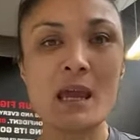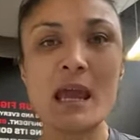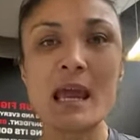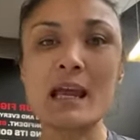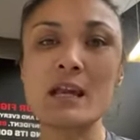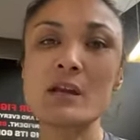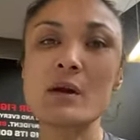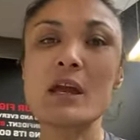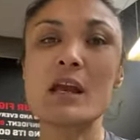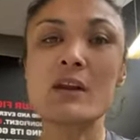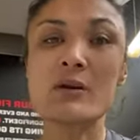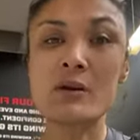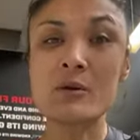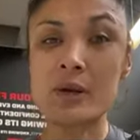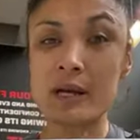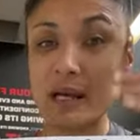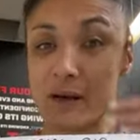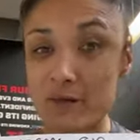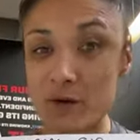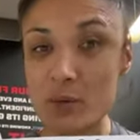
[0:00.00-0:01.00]
And
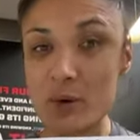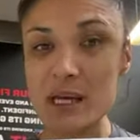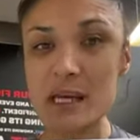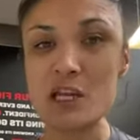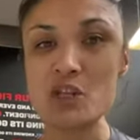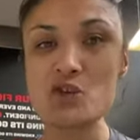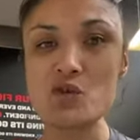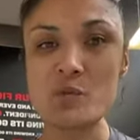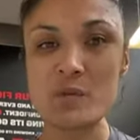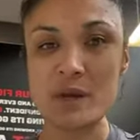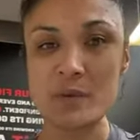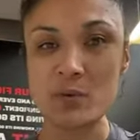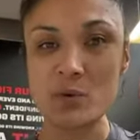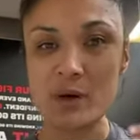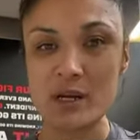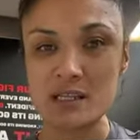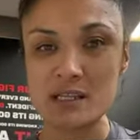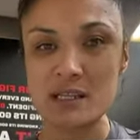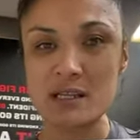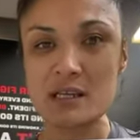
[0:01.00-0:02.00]
whenever we get new people
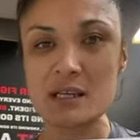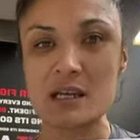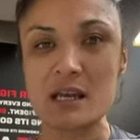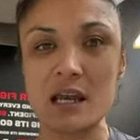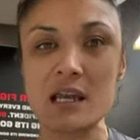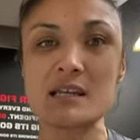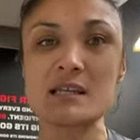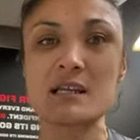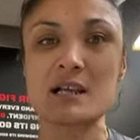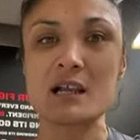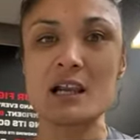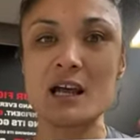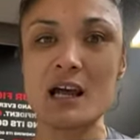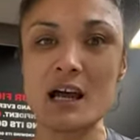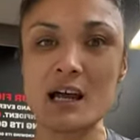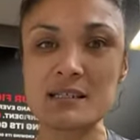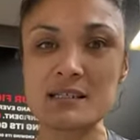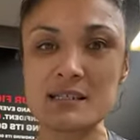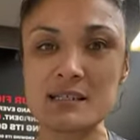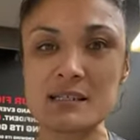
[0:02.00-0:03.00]
into the
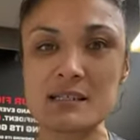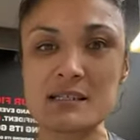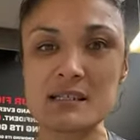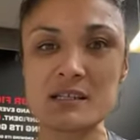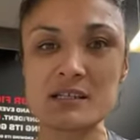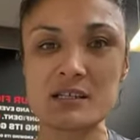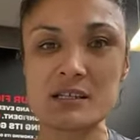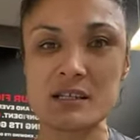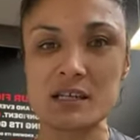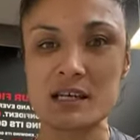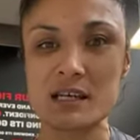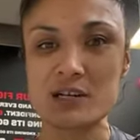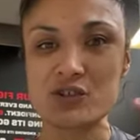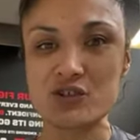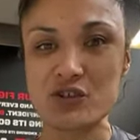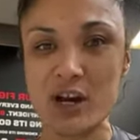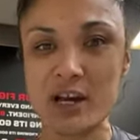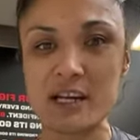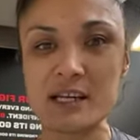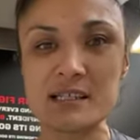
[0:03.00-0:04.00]
classes, into the
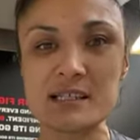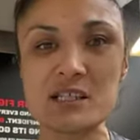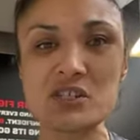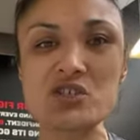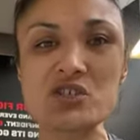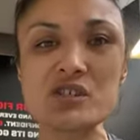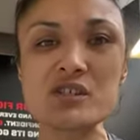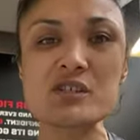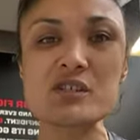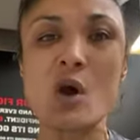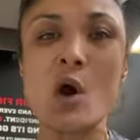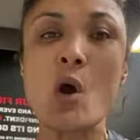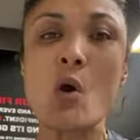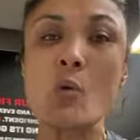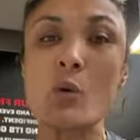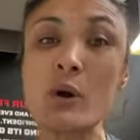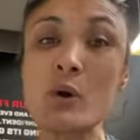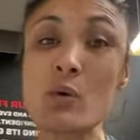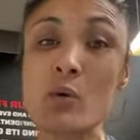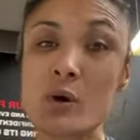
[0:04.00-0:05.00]
training sessions,
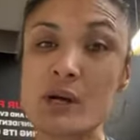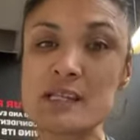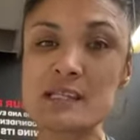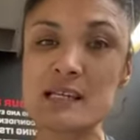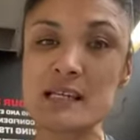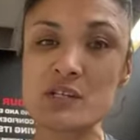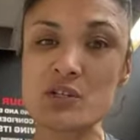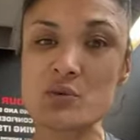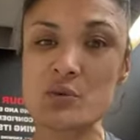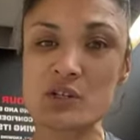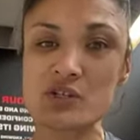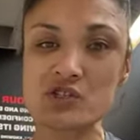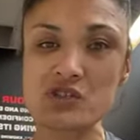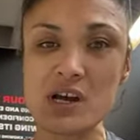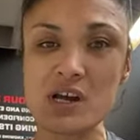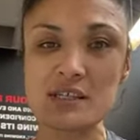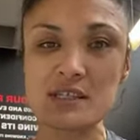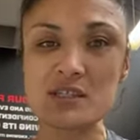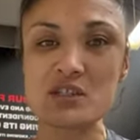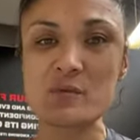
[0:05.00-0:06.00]
we always need to
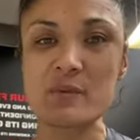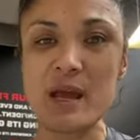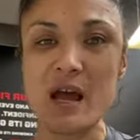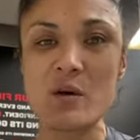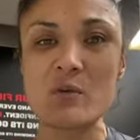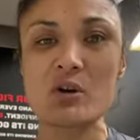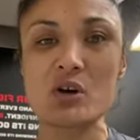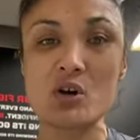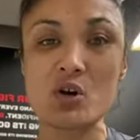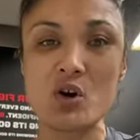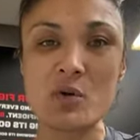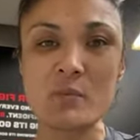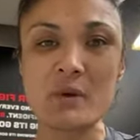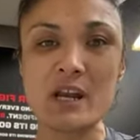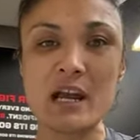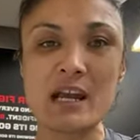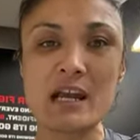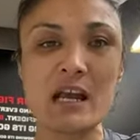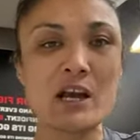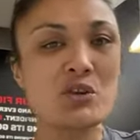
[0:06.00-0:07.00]
adjust to be able to
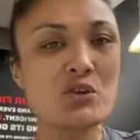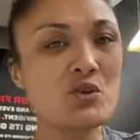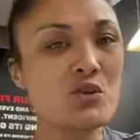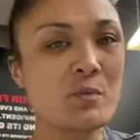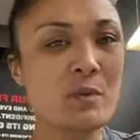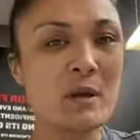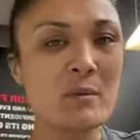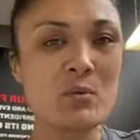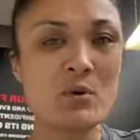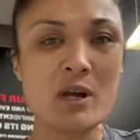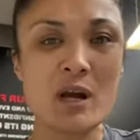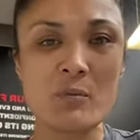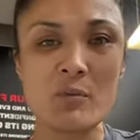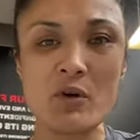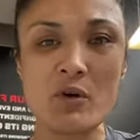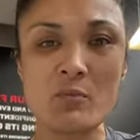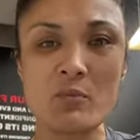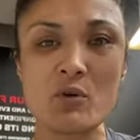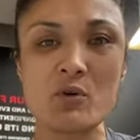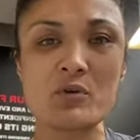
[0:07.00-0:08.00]
accommodate our new people coming
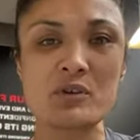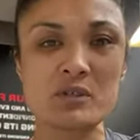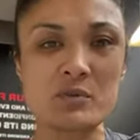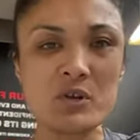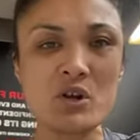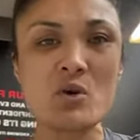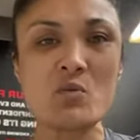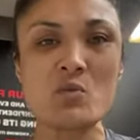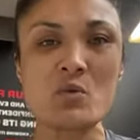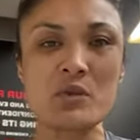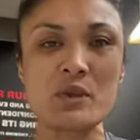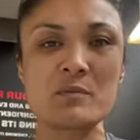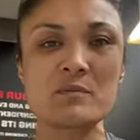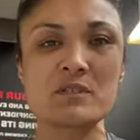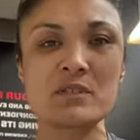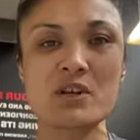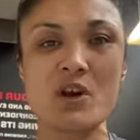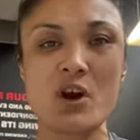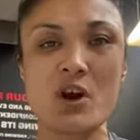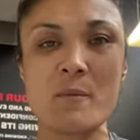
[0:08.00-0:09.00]
on board, because we don't want them
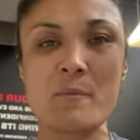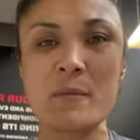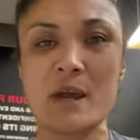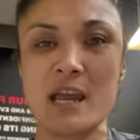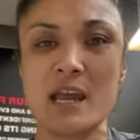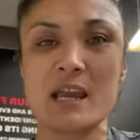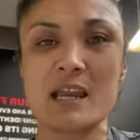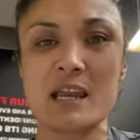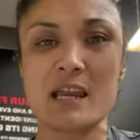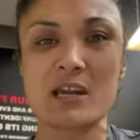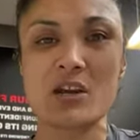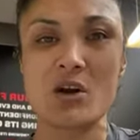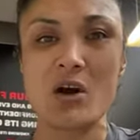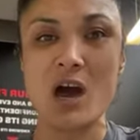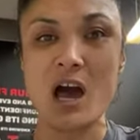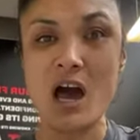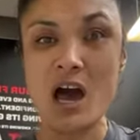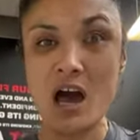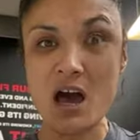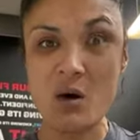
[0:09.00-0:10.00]
to go in and go,
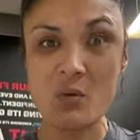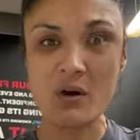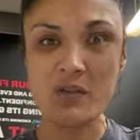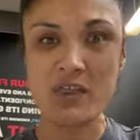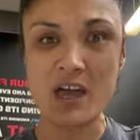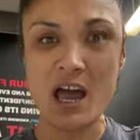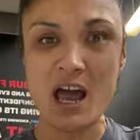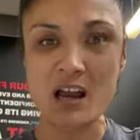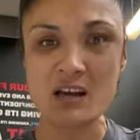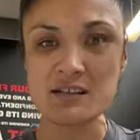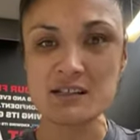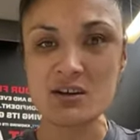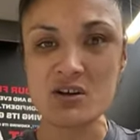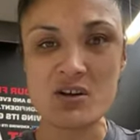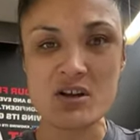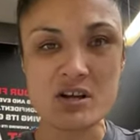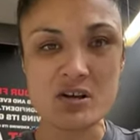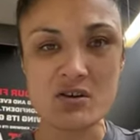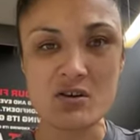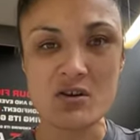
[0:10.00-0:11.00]
what the hell is
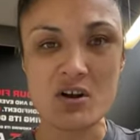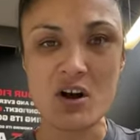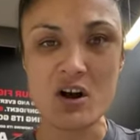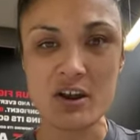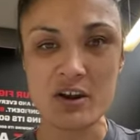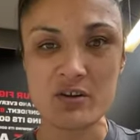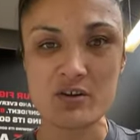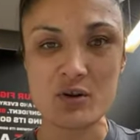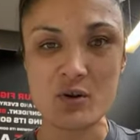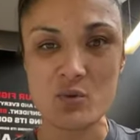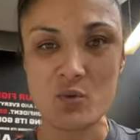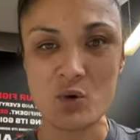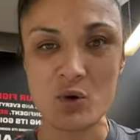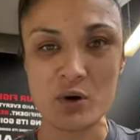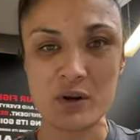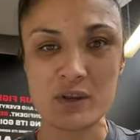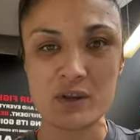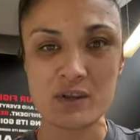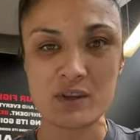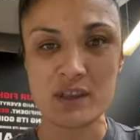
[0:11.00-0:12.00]
going on? I don't know
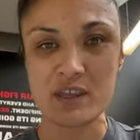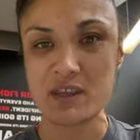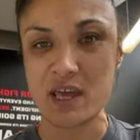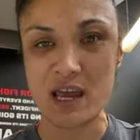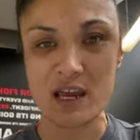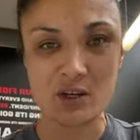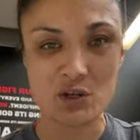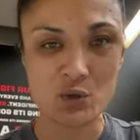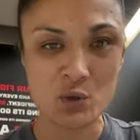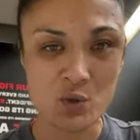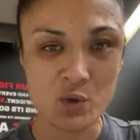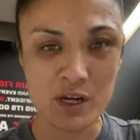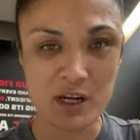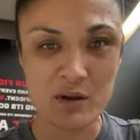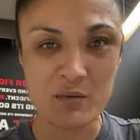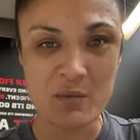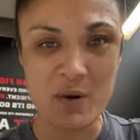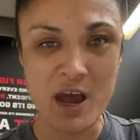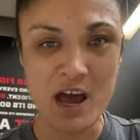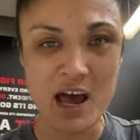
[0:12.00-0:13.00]
what they are talking
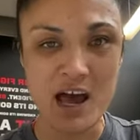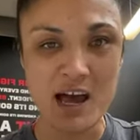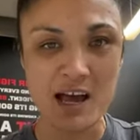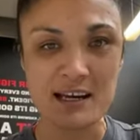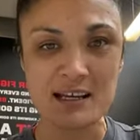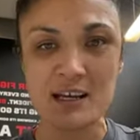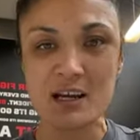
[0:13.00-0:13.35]
about.